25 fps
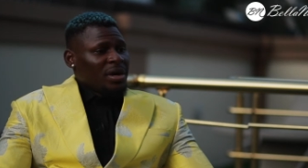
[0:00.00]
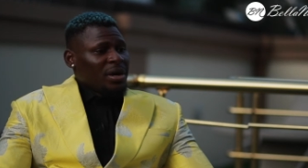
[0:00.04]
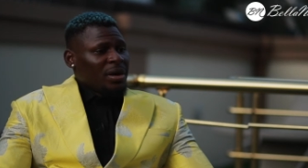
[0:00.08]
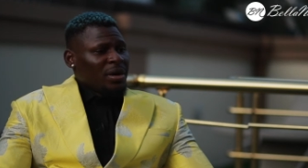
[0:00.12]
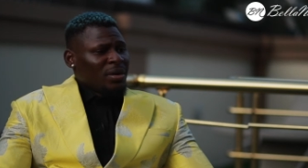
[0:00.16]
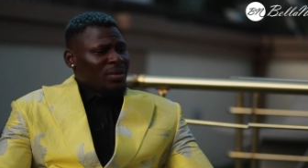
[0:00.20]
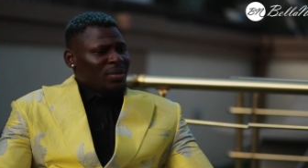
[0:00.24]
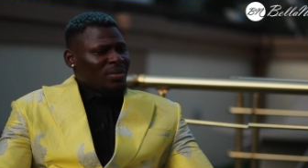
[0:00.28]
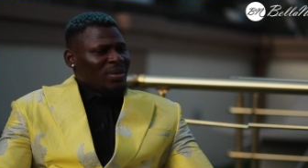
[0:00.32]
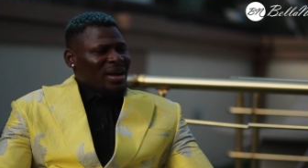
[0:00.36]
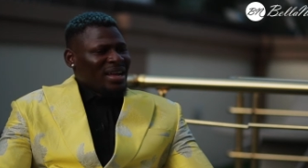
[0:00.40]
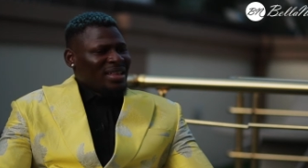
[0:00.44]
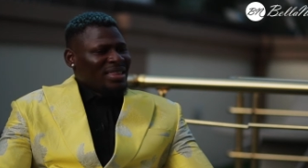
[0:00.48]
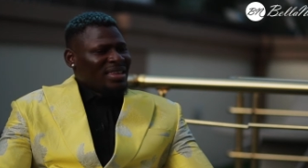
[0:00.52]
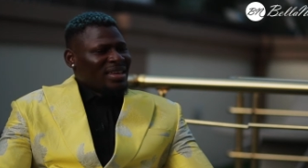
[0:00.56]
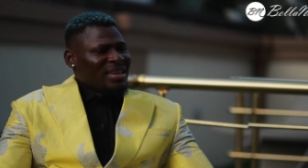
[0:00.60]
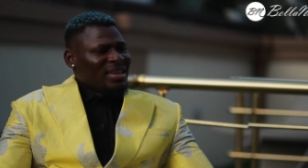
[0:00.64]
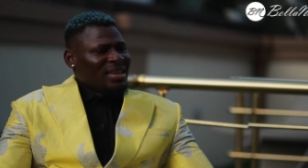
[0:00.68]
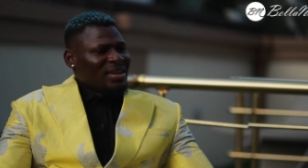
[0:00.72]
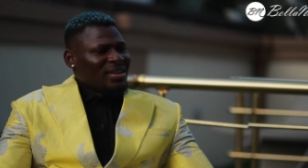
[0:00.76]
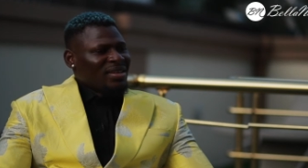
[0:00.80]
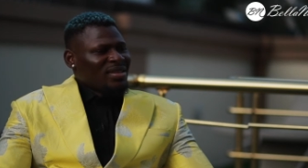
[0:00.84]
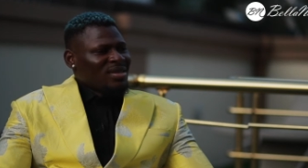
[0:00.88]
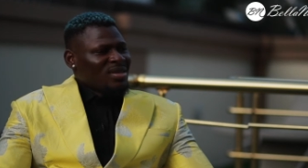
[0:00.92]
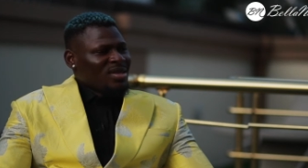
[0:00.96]
I
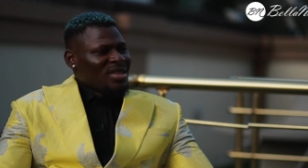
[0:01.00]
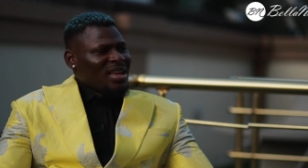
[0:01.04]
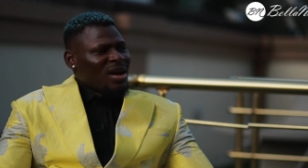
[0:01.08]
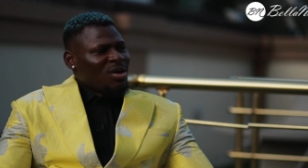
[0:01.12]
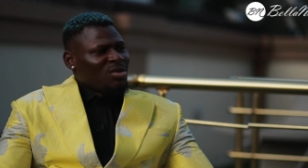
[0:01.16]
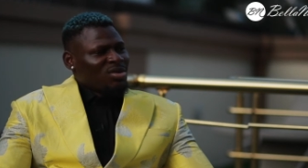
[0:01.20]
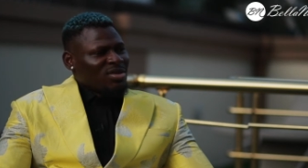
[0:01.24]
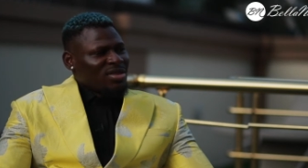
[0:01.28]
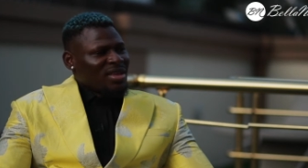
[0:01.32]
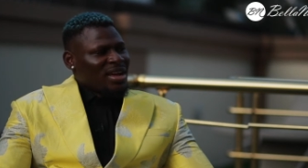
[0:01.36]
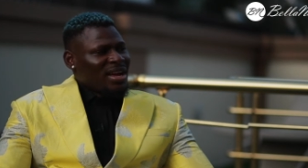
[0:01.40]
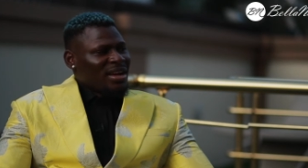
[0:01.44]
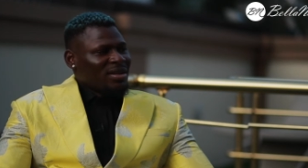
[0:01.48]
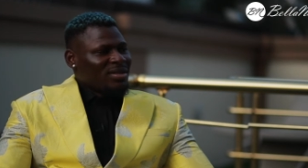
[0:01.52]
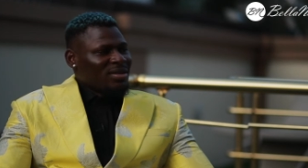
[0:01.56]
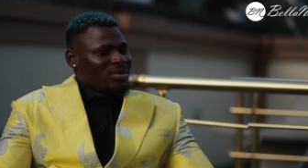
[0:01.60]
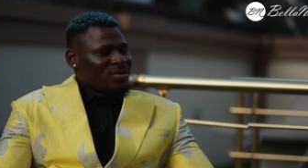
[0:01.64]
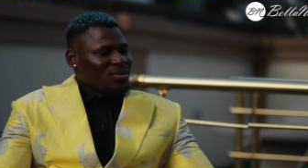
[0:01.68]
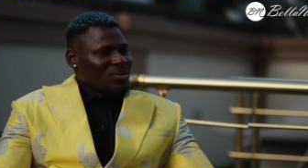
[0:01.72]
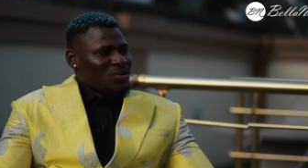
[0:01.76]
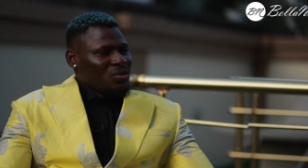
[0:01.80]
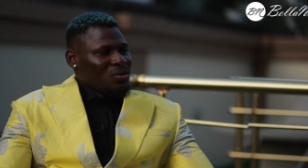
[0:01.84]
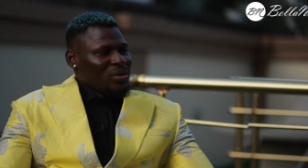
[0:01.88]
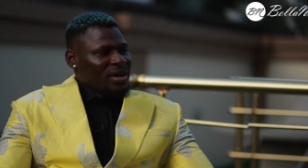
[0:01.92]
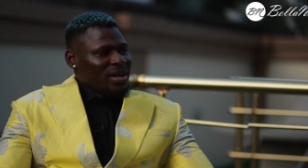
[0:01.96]
think, South
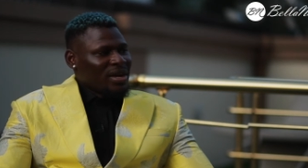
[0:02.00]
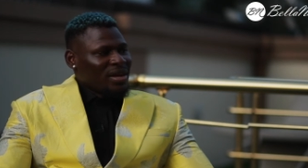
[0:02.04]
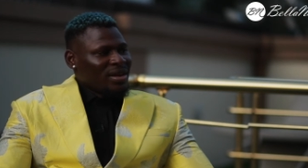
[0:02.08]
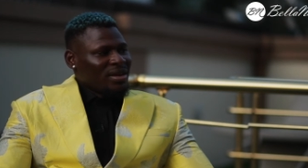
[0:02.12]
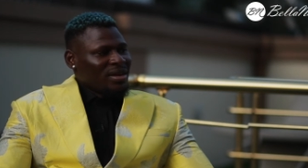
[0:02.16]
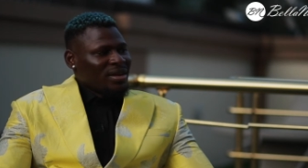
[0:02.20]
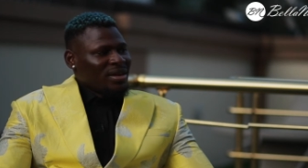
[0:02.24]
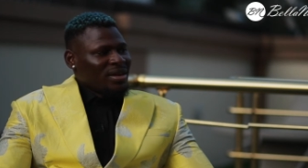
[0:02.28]
way.